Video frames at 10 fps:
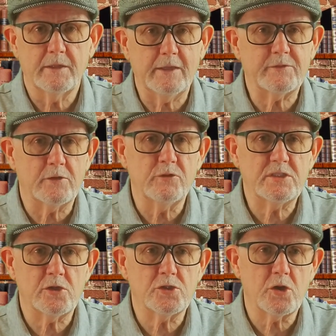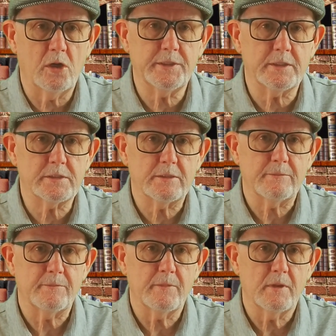They have done research on it.
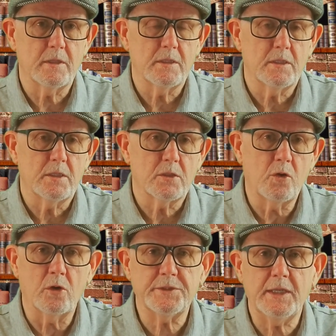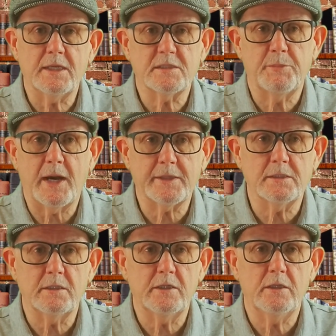Courtney has
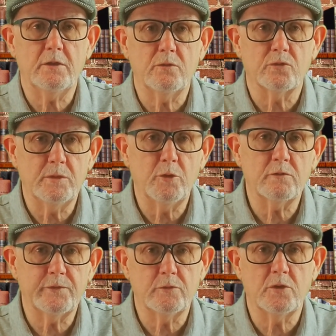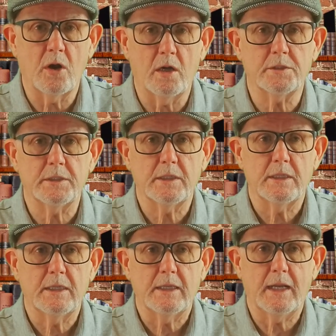apparently remote viewed God
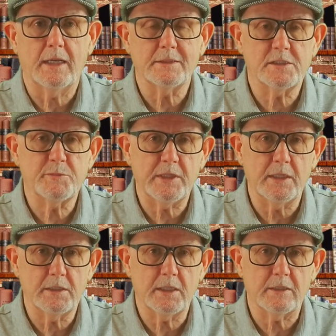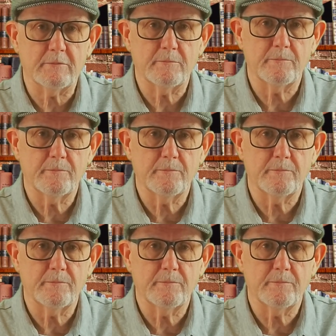and its beginning.